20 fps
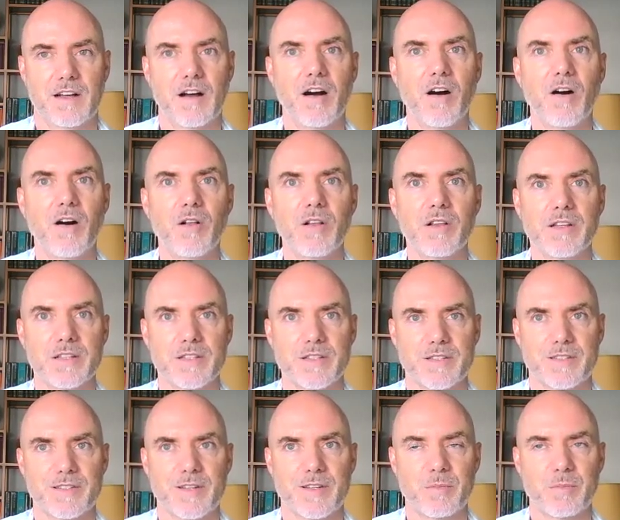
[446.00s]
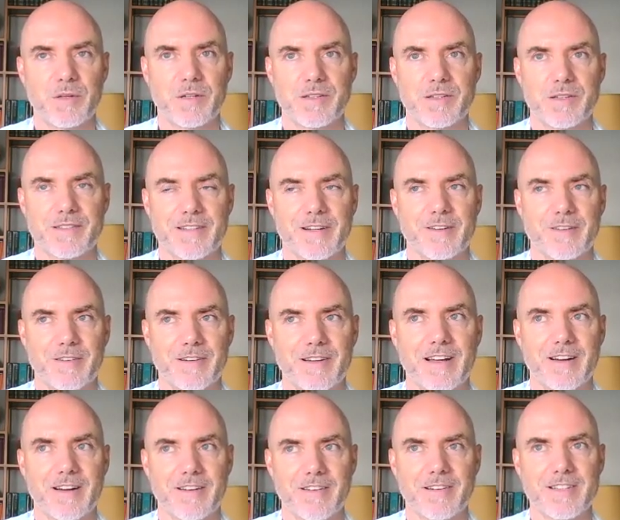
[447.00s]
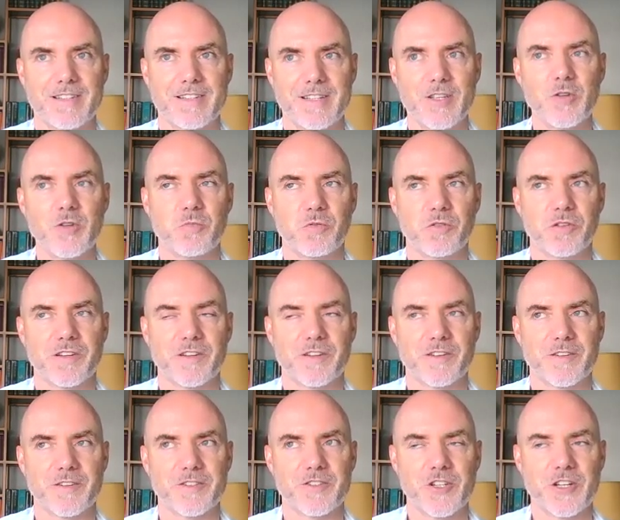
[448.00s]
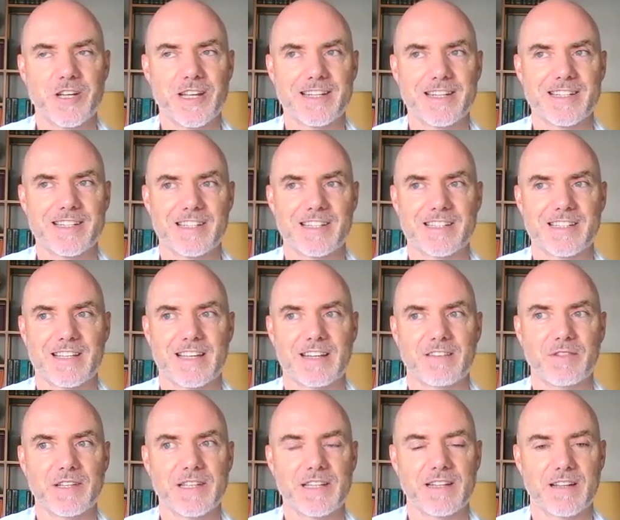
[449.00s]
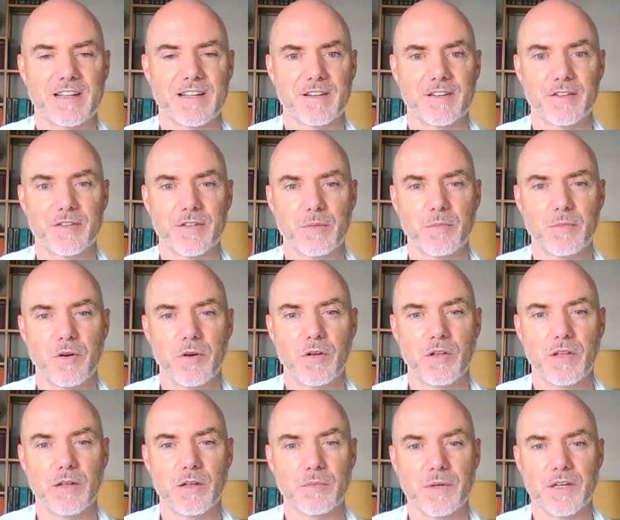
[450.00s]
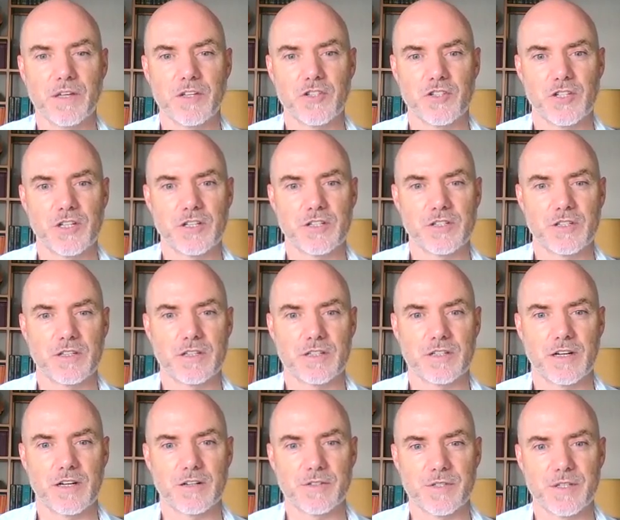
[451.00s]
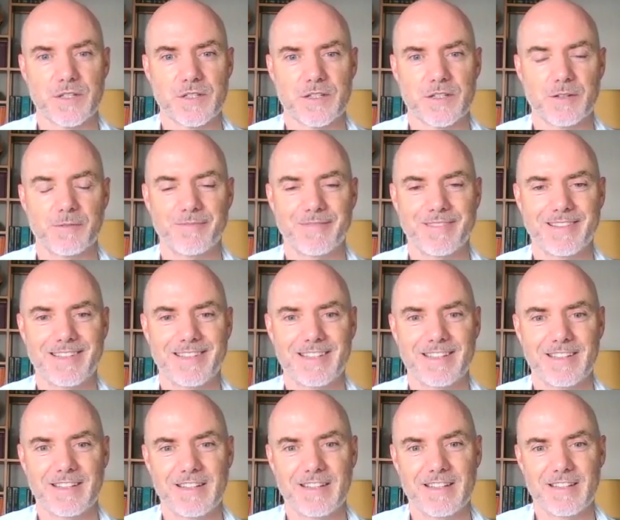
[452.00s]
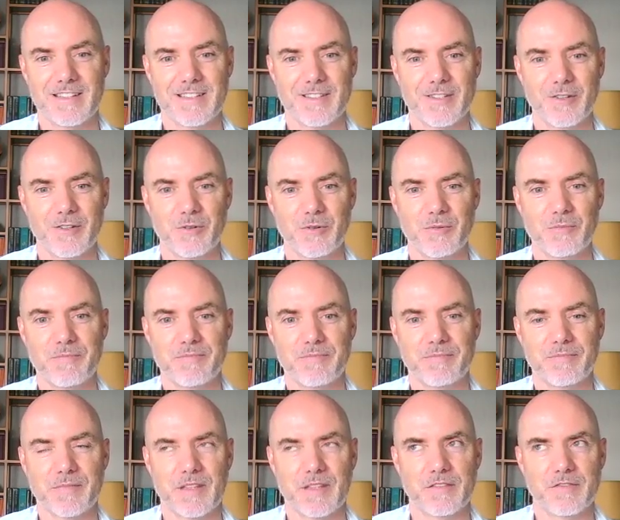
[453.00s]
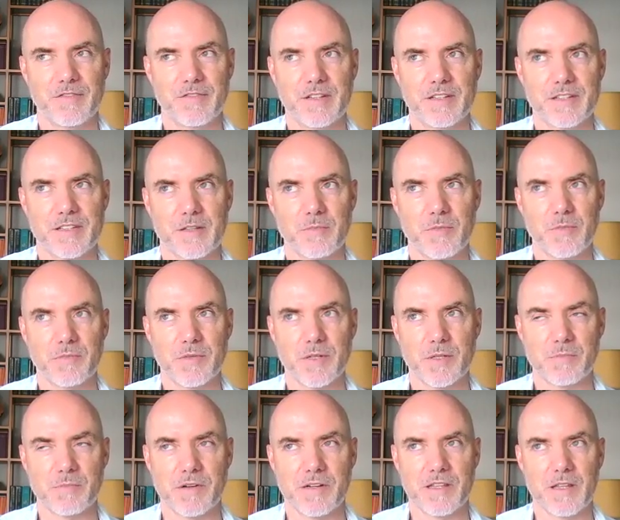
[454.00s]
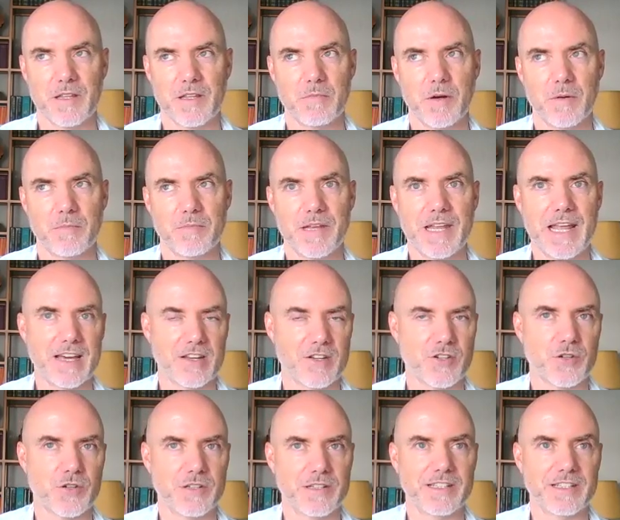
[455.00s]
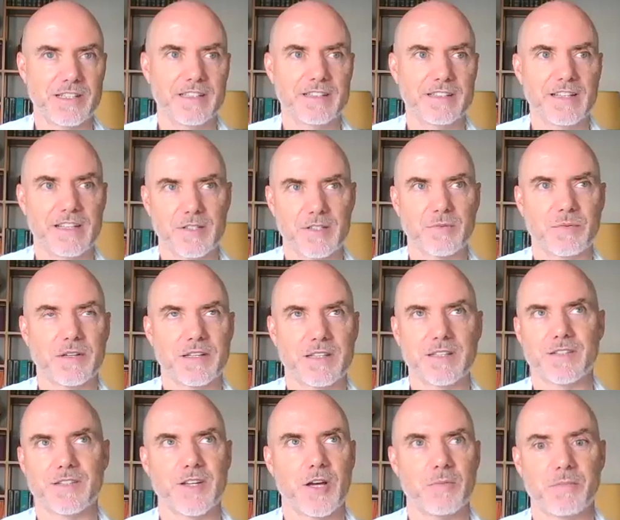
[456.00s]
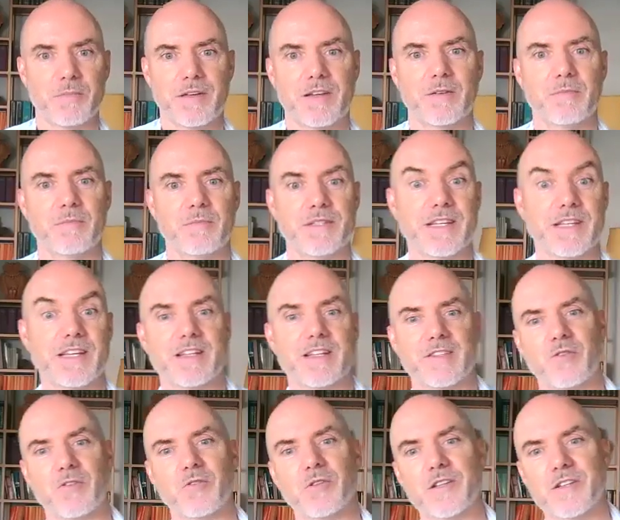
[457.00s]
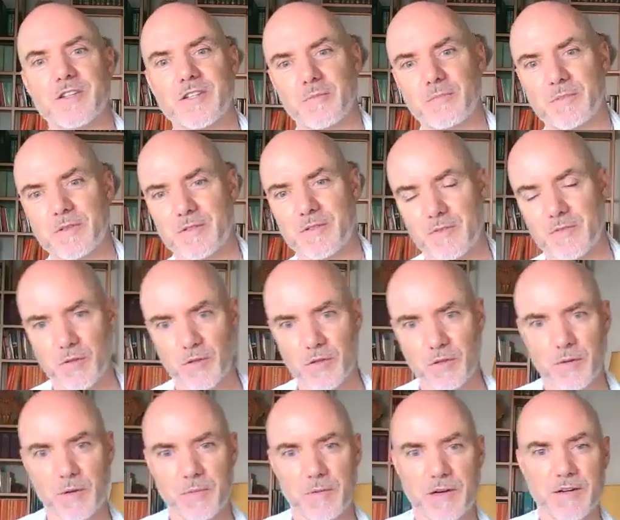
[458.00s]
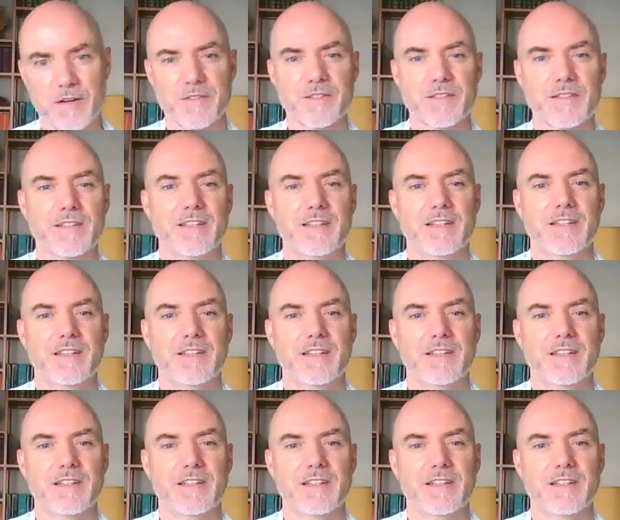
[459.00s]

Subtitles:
All these topics are deep within our genetics, and we can clear them all and we can change the entire system. So the field at the moment is bringing them up naturally. That's why this topic comes in as all the topics for all the webinars.